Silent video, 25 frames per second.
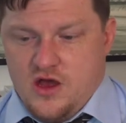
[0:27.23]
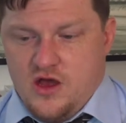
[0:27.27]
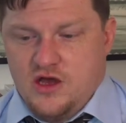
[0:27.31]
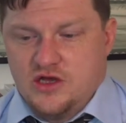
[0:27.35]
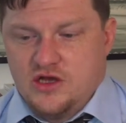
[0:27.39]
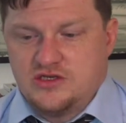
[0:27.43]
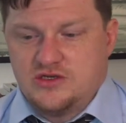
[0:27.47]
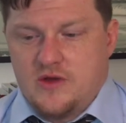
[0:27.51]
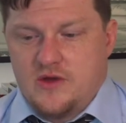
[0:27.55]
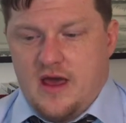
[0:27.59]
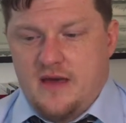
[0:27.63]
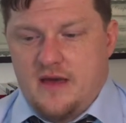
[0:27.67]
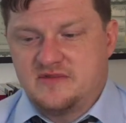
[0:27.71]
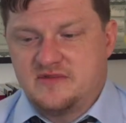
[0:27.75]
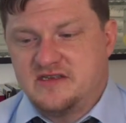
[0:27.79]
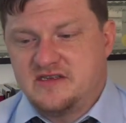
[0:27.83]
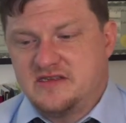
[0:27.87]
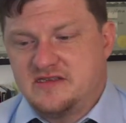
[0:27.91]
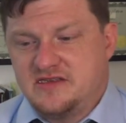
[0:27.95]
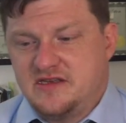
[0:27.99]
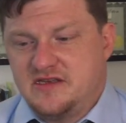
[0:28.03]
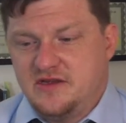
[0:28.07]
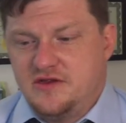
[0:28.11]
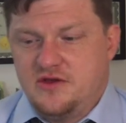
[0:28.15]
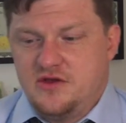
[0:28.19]
So
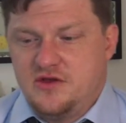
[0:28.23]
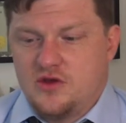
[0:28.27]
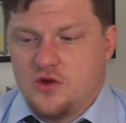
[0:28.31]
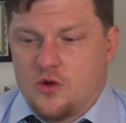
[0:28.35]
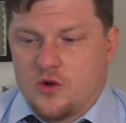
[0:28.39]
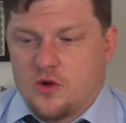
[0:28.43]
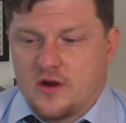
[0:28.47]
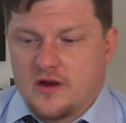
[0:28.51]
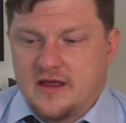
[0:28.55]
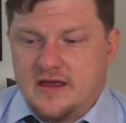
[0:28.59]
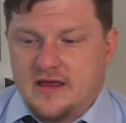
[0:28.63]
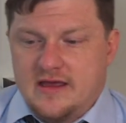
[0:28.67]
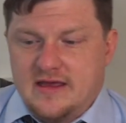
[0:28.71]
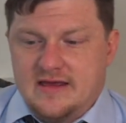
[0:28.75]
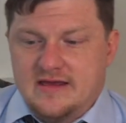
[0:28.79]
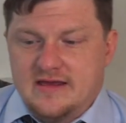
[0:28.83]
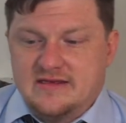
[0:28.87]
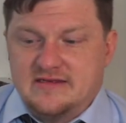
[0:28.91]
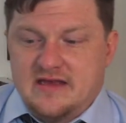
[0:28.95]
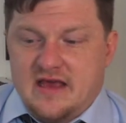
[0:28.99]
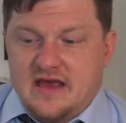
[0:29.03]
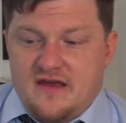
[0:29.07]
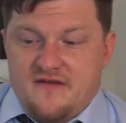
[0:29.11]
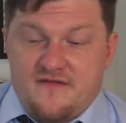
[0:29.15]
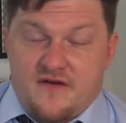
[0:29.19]
MCC New York
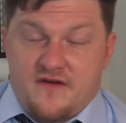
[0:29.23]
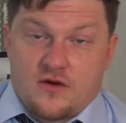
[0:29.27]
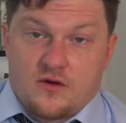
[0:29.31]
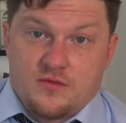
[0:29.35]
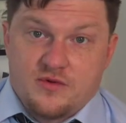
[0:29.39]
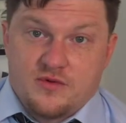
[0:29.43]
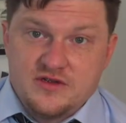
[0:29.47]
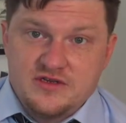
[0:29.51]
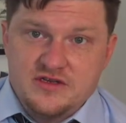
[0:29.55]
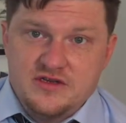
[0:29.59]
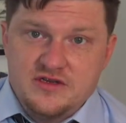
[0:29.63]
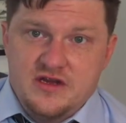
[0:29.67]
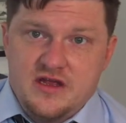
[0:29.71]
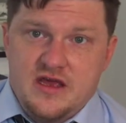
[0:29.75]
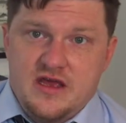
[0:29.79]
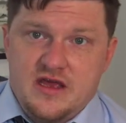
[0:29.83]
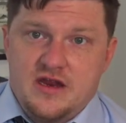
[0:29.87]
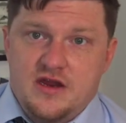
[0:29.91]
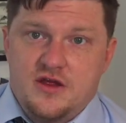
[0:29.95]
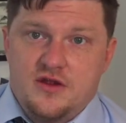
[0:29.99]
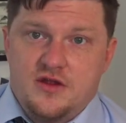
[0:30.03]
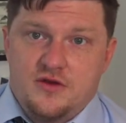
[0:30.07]
is a federal prison in